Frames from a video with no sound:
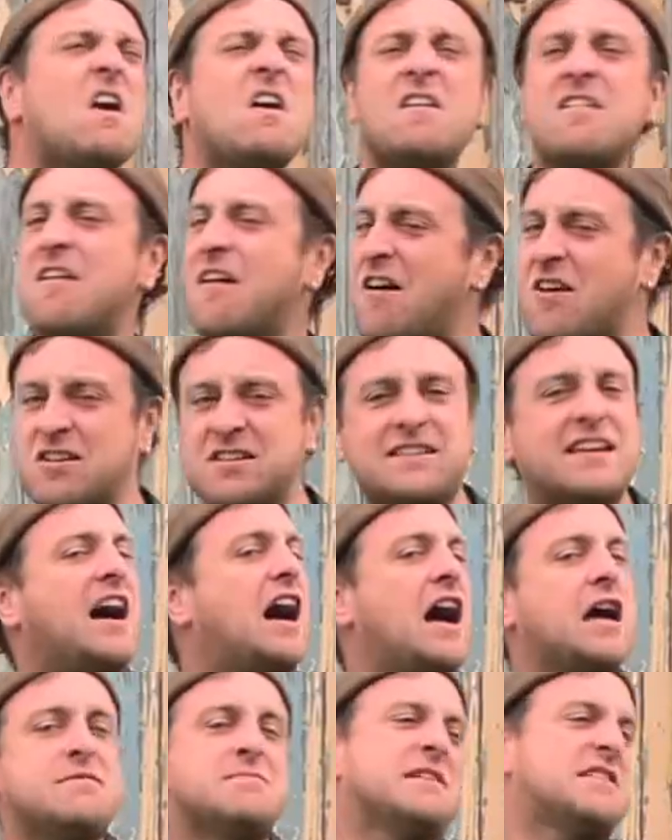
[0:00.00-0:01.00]
long
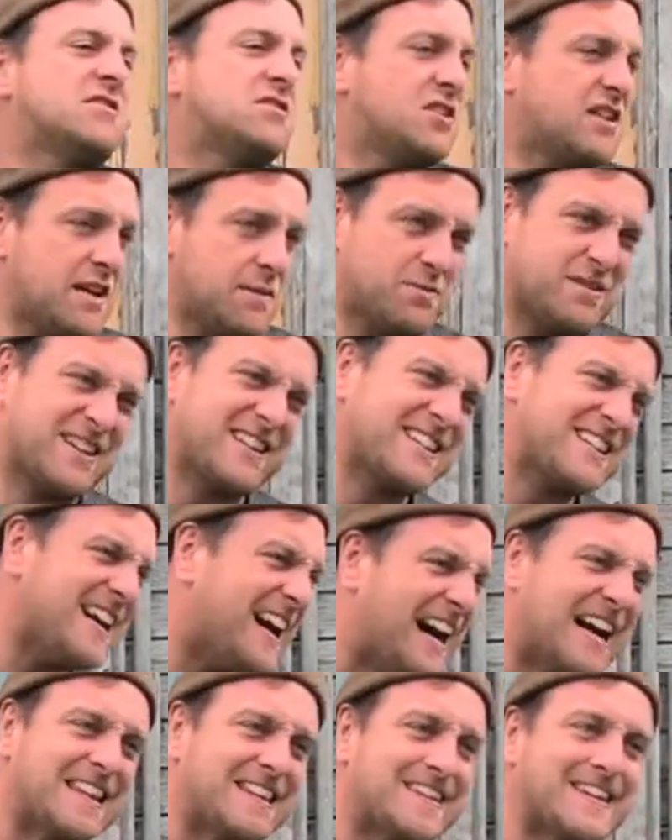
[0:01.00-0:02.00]
time it took him to
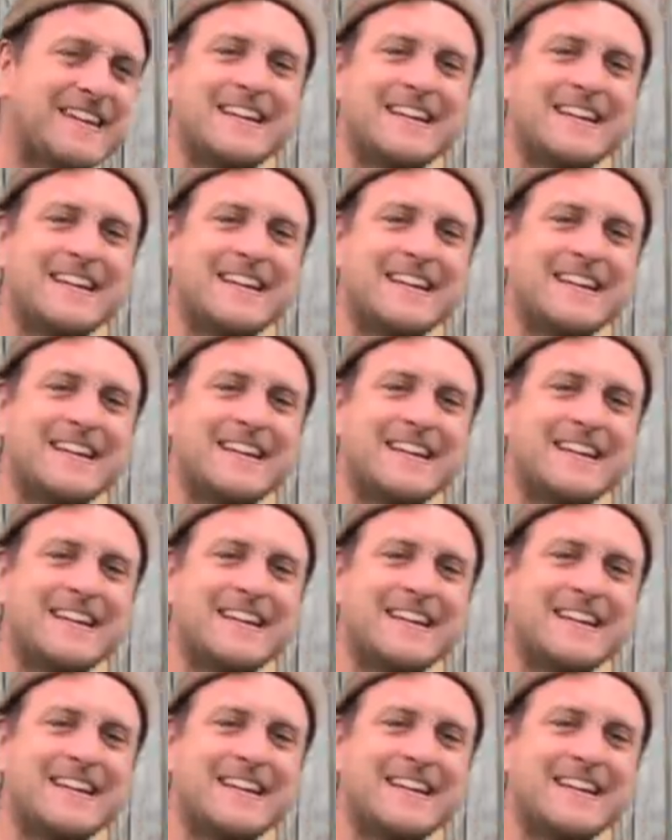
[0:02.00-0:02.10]
cut